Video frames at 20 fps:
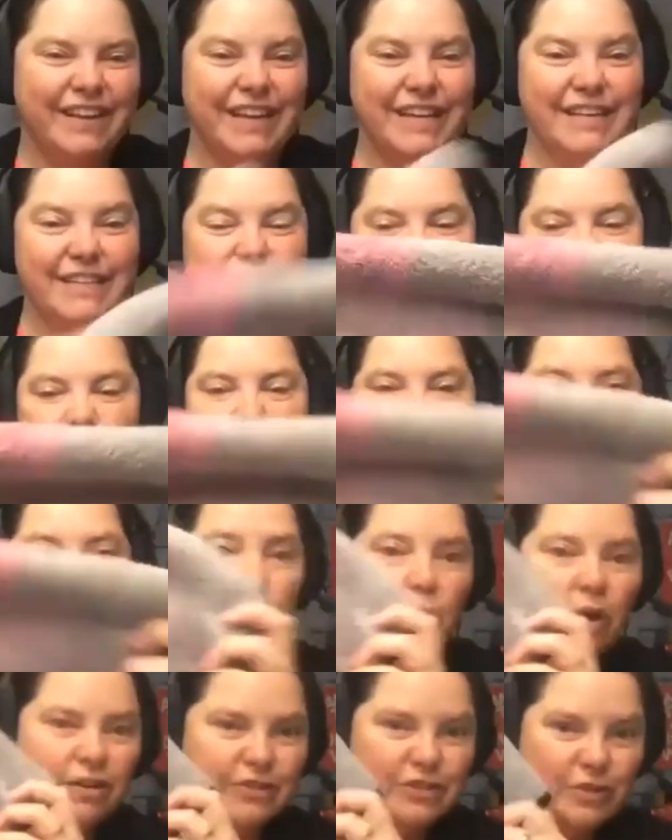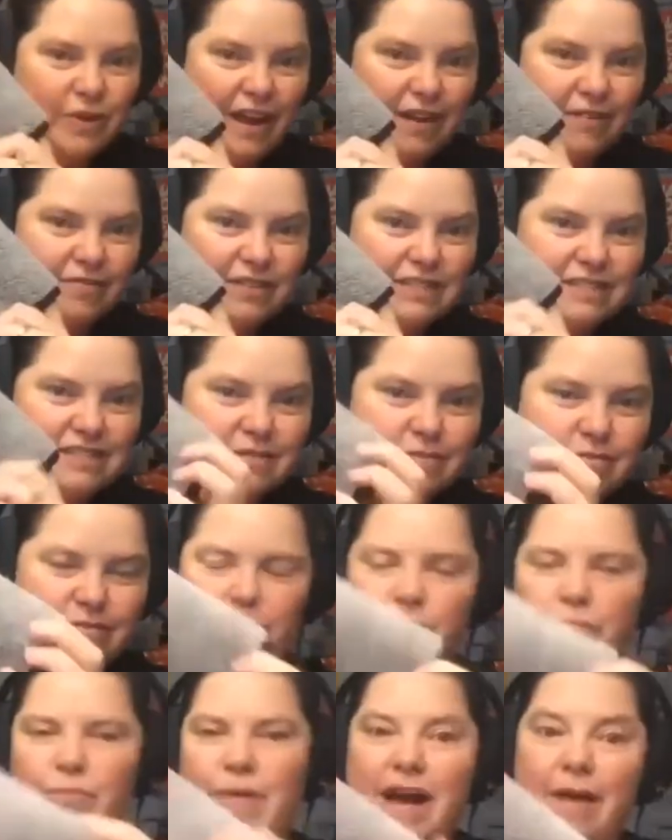So you also have this,
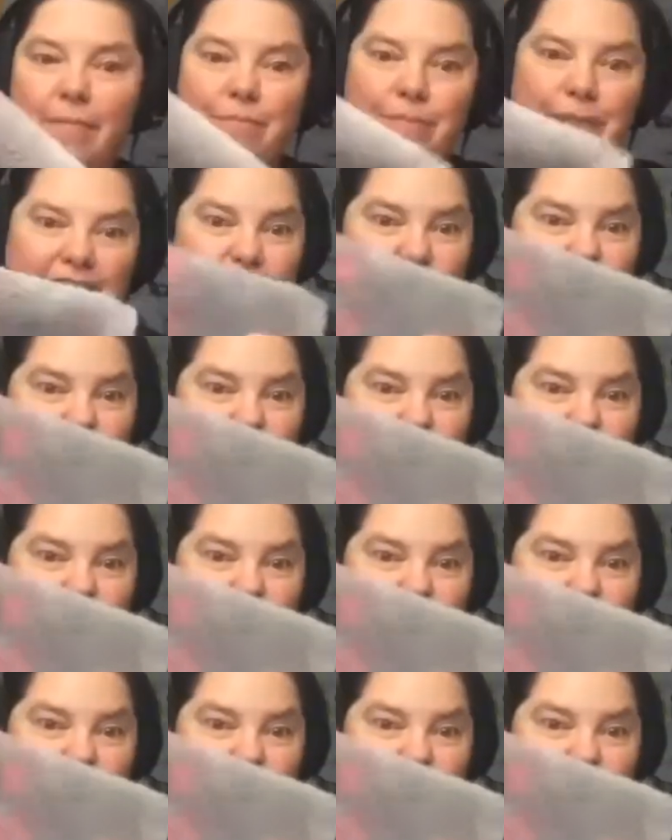mine's